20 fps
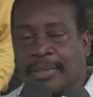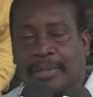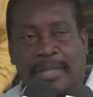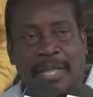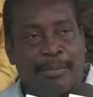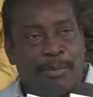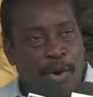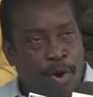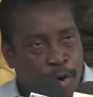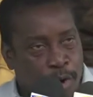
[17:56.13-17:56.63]

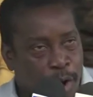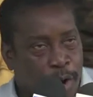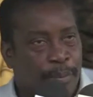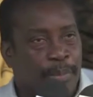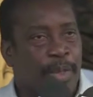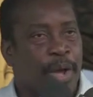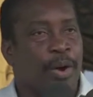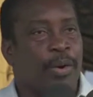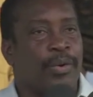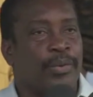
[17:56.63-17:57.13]
They all
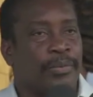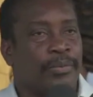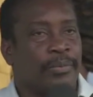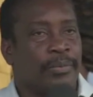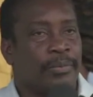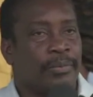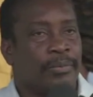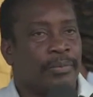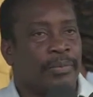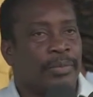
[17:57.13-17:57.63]
come now.
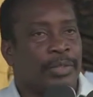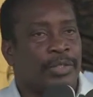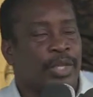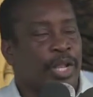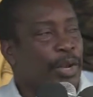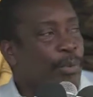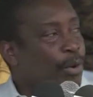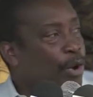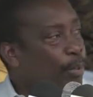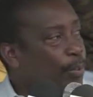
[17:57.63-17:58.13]
So
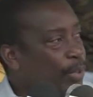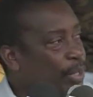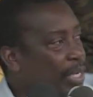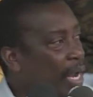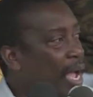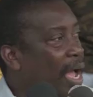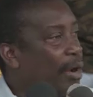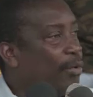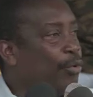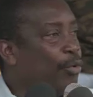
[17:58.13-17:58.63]
they all put
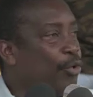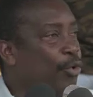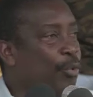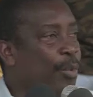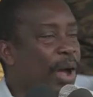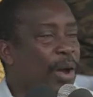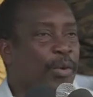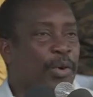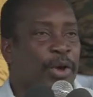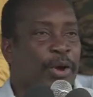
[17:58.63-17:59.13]
on room
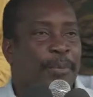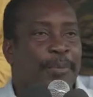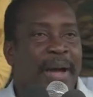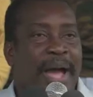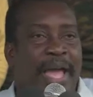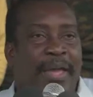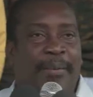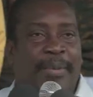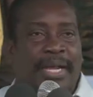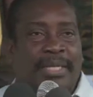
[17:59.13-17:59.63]
and we all
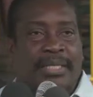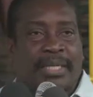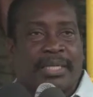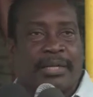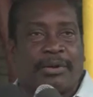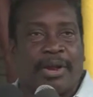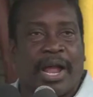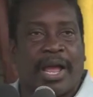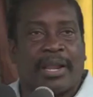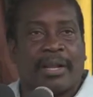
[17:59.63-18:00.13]
buy
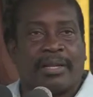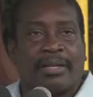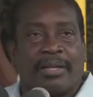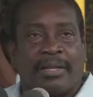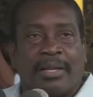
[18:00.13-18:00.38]
material.